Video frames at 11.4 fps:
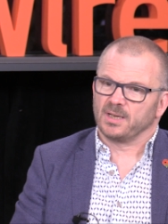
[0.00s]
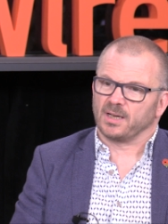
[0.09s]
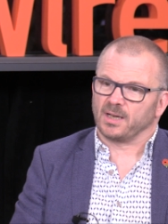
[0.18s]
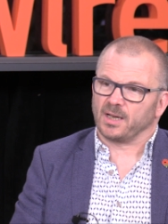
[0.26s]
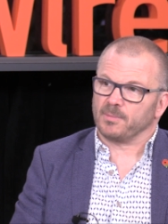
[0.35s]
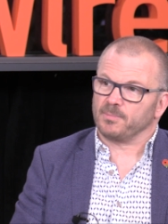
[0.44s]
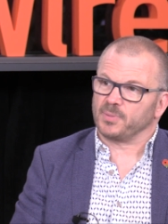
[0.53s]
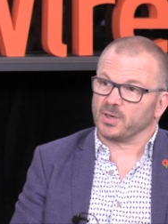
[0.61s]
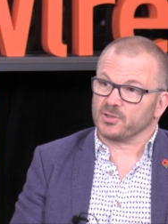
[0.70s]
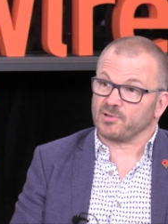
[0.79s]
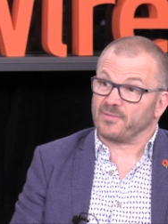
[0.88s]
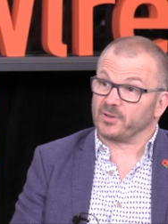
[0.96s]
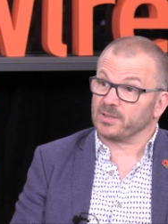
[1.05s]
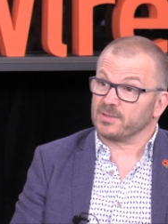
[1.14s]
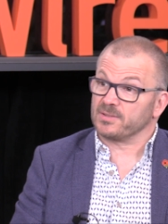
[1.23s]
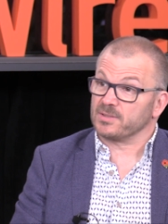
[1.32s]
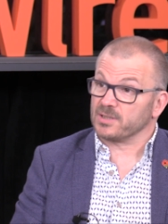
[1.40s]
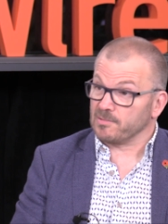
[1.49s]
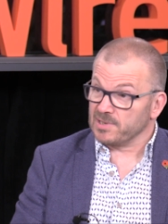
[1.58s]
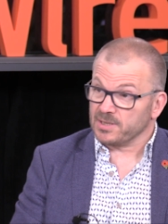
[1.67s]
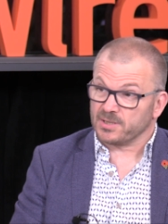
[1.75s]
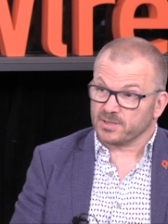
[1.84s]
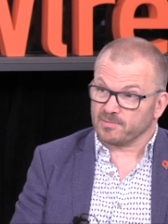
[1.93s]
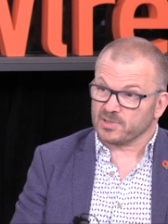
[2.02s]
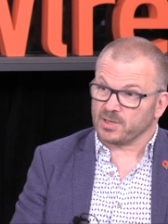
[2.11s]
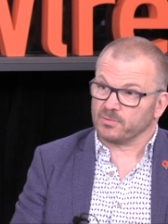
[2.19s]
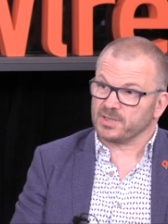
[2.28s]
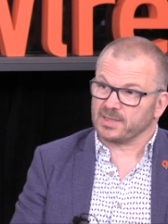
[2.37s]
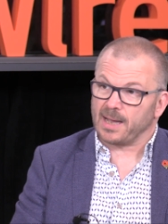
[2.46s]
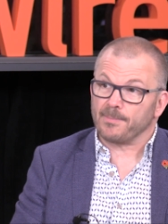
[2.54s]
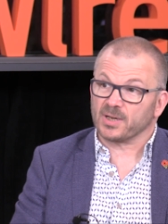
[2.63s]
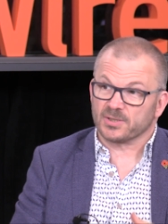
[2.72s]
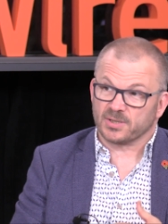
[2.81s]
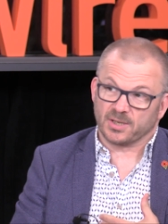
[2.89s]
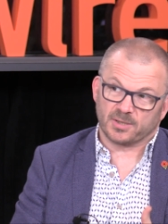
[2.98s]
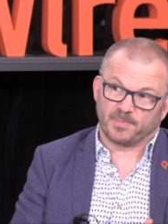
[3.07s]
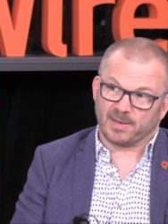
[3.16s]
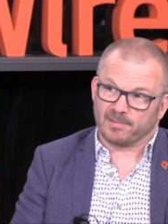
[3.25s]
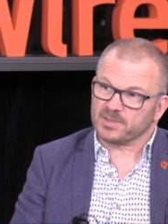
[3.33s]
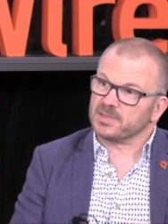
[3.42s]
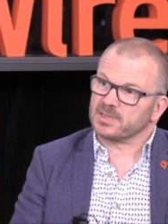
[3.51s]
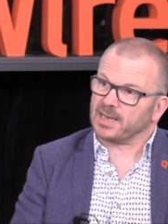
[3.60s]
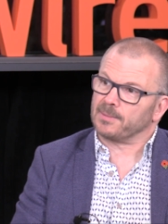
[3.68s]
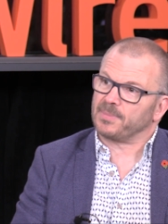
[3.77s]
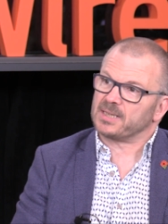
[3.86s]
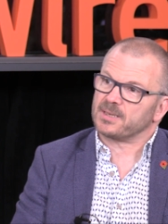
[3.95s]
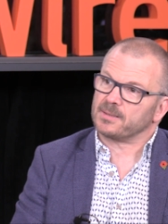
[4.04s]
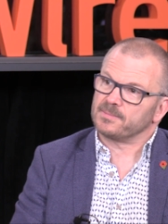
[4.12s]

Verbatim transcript: uh, per per traveller decrease as a result of that because the experience is getting better.